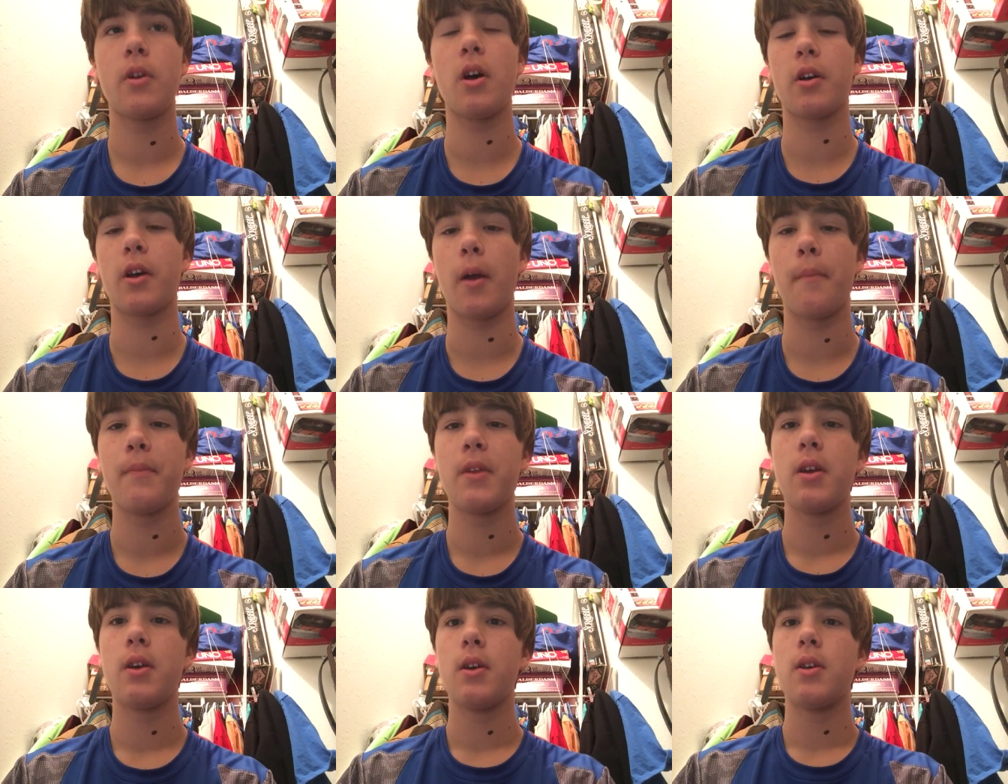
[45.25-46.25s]
Okay.
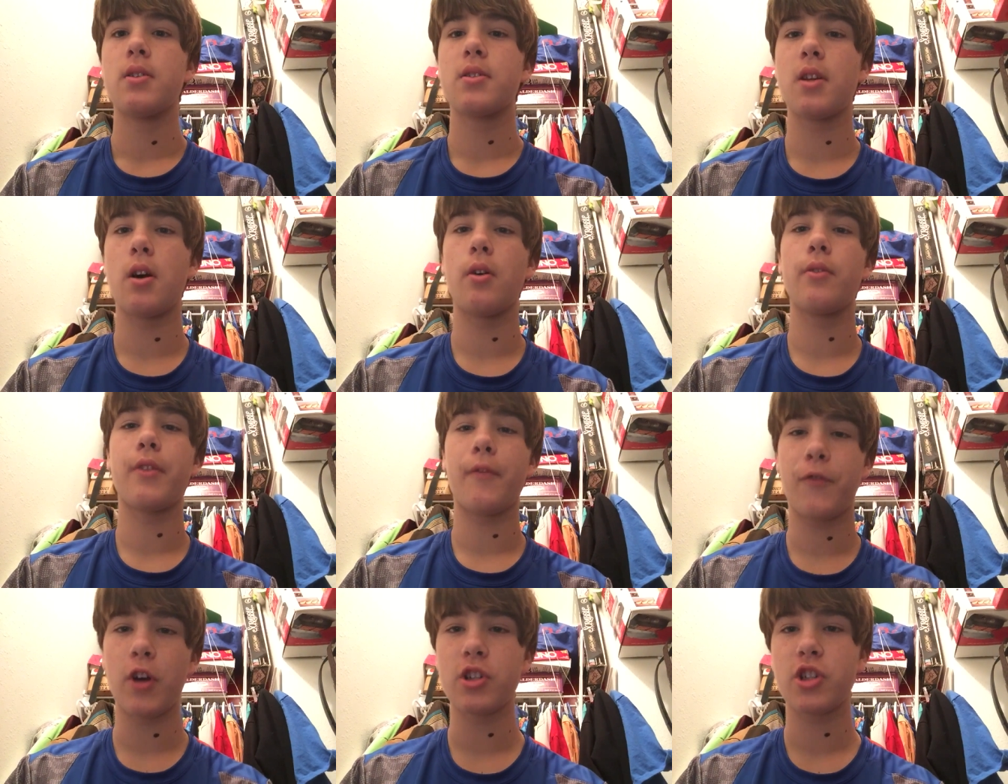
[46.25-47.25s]
So the
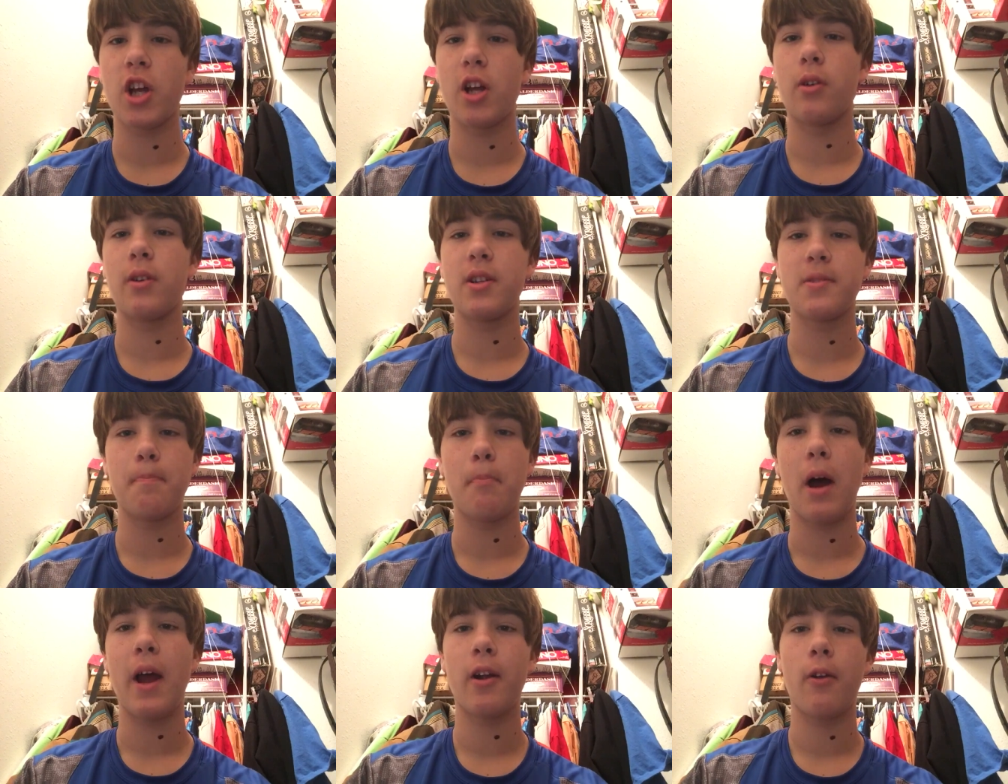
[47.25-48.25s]
first channel is
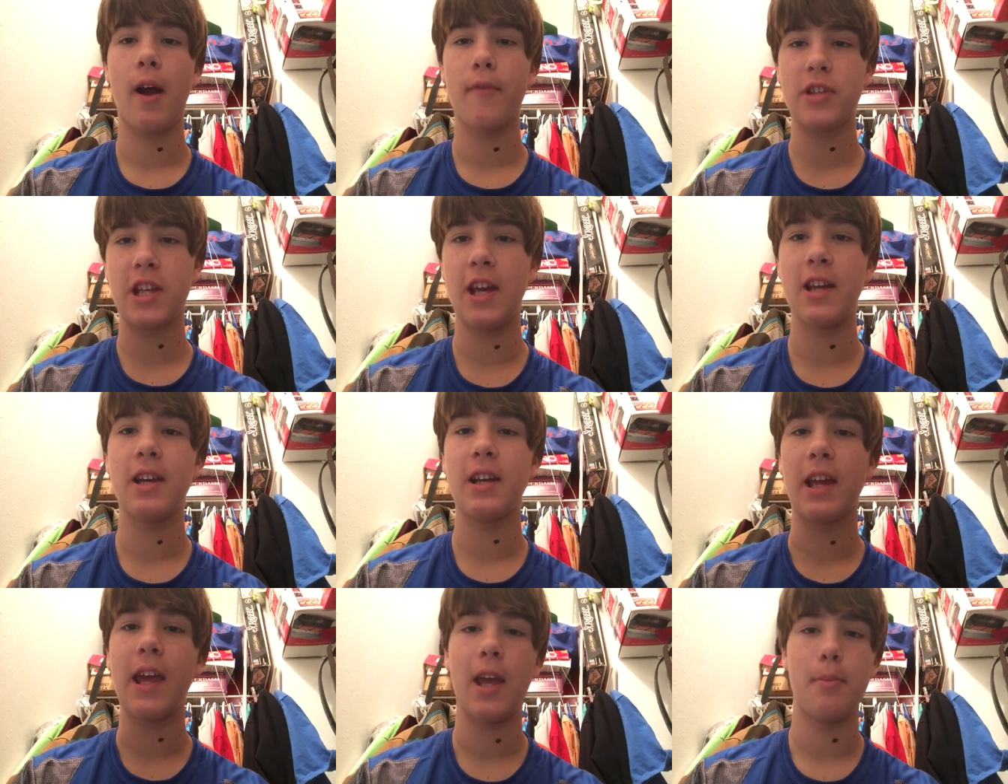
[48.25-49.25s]
Minecraft Kid
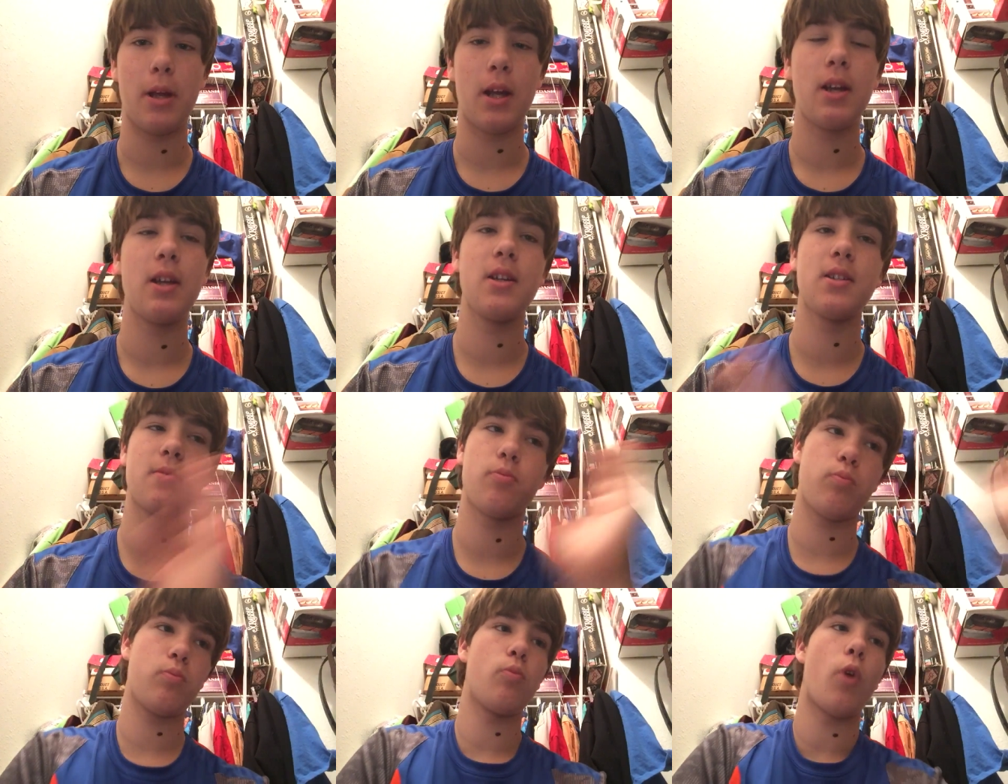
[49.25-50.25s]
Gaming. He
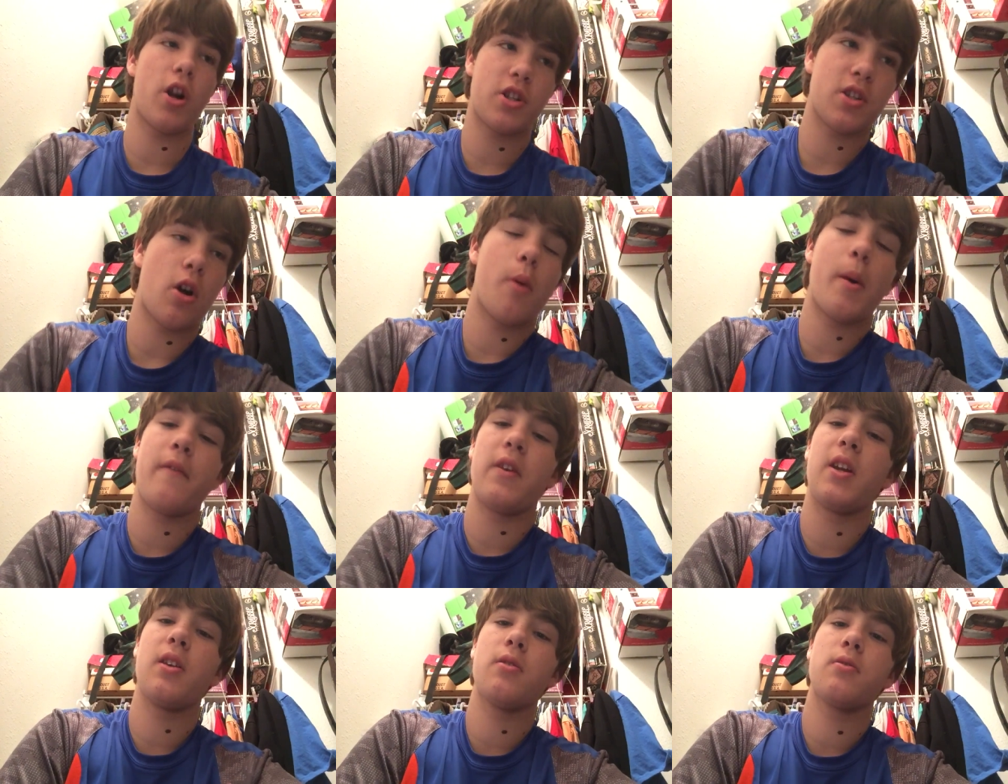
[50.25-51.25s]
watches all my
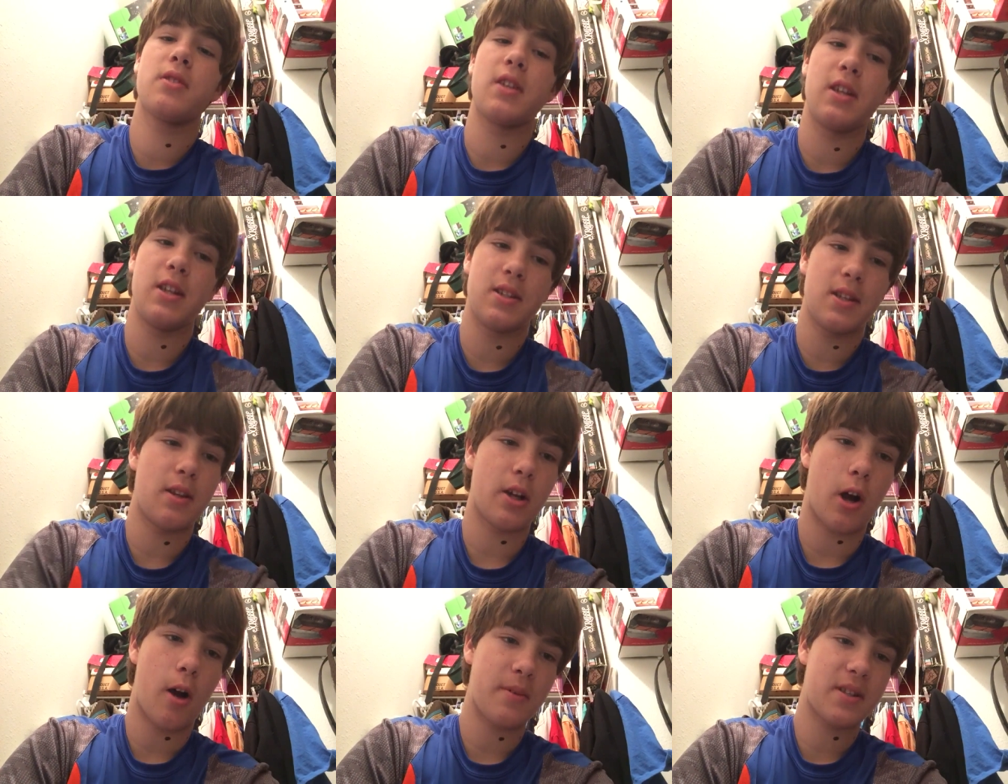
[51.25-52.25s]
videos. He's in the
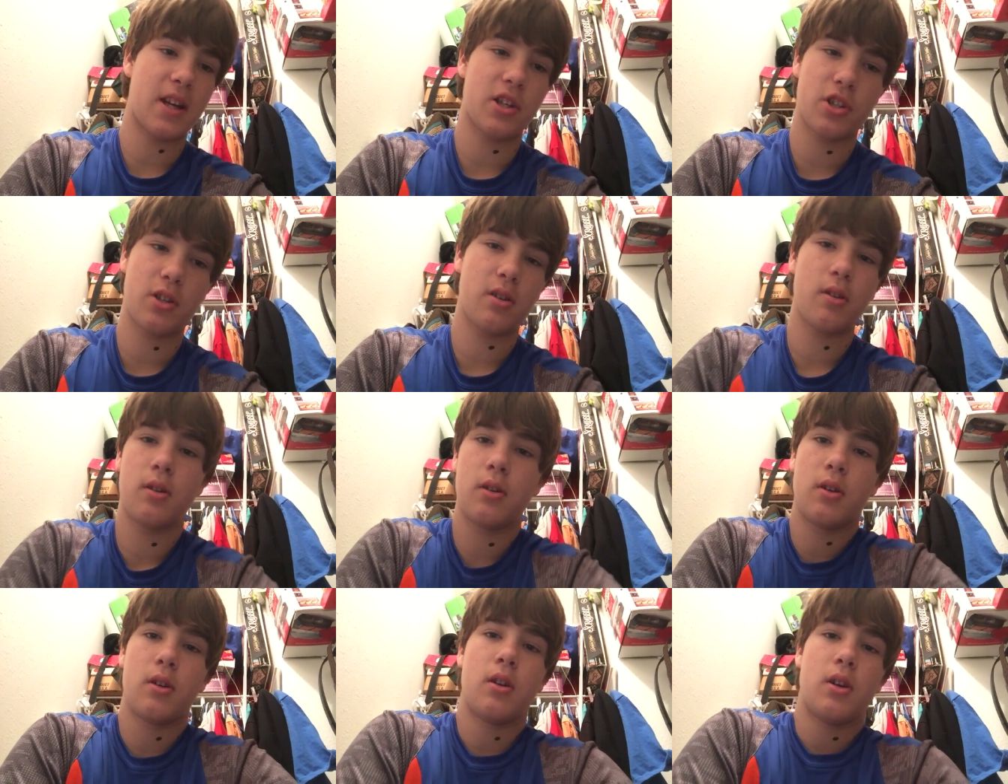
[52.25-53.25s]
comment section.
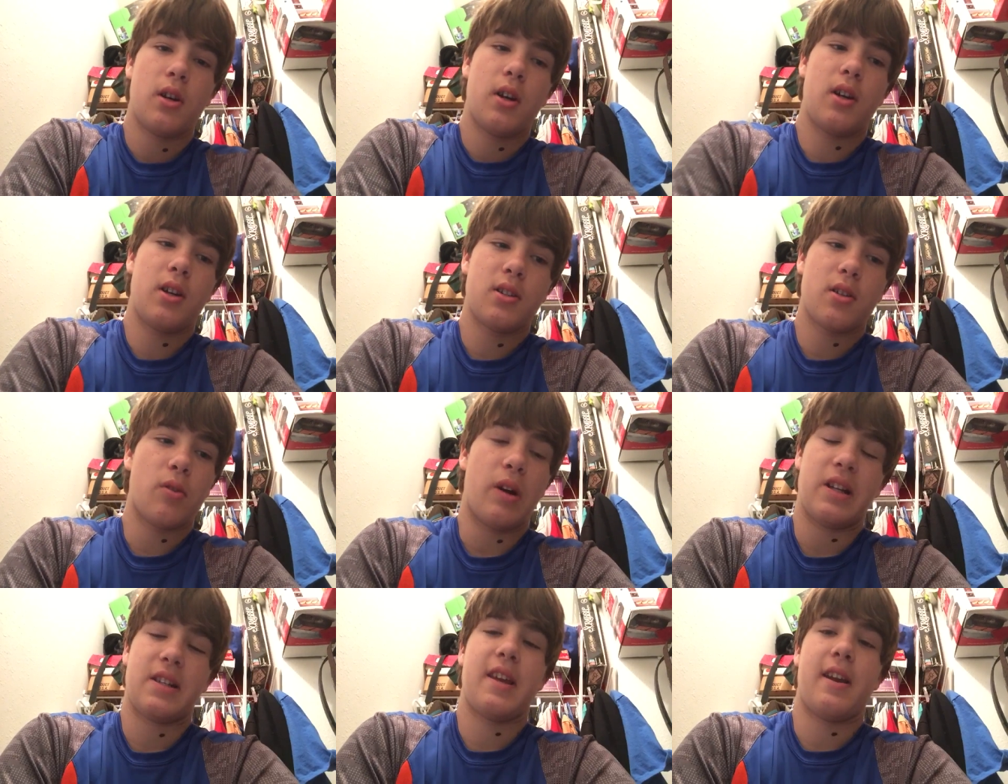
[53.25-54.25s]
He's
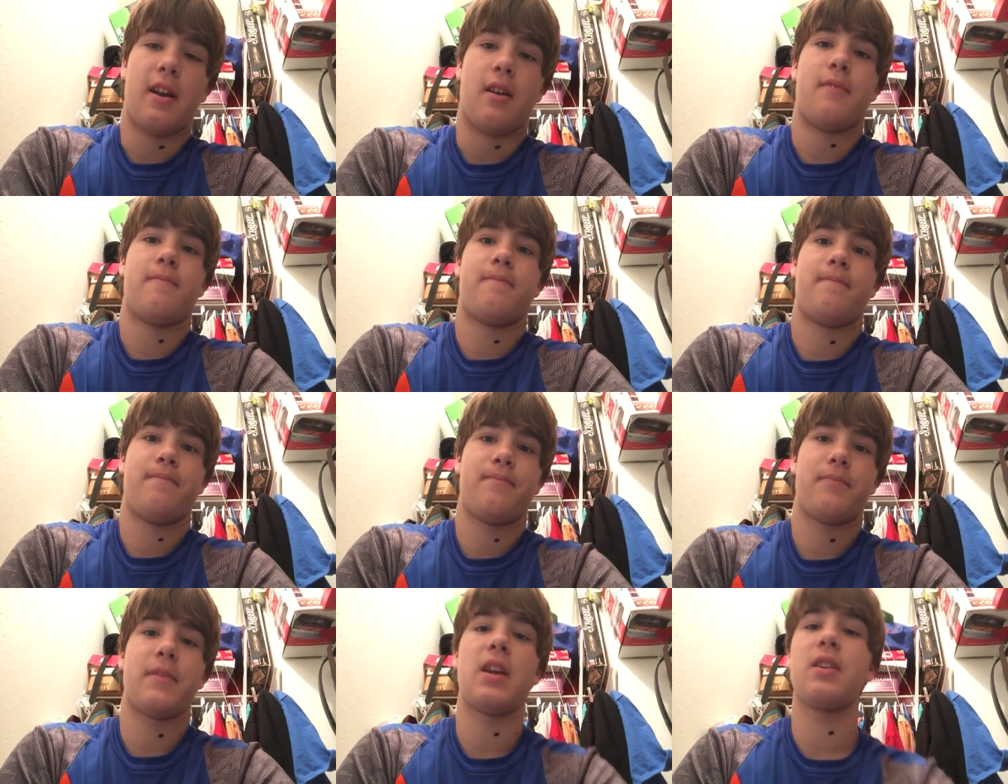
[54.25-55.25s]
always there.
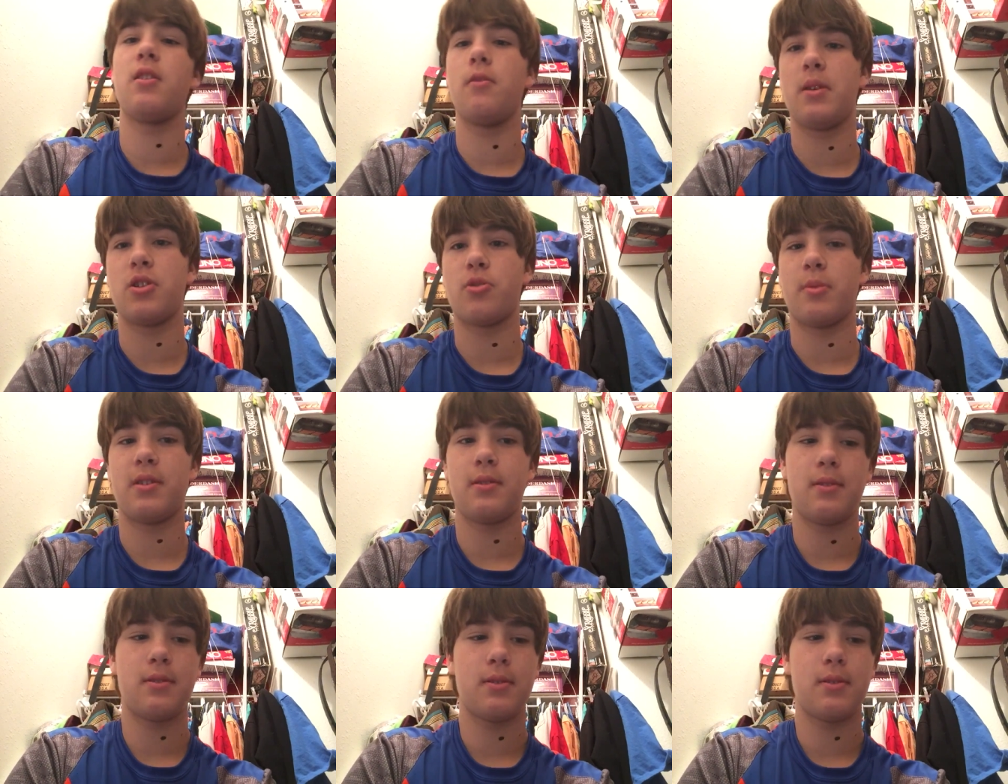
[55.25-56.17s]
Thank you, Benjamin.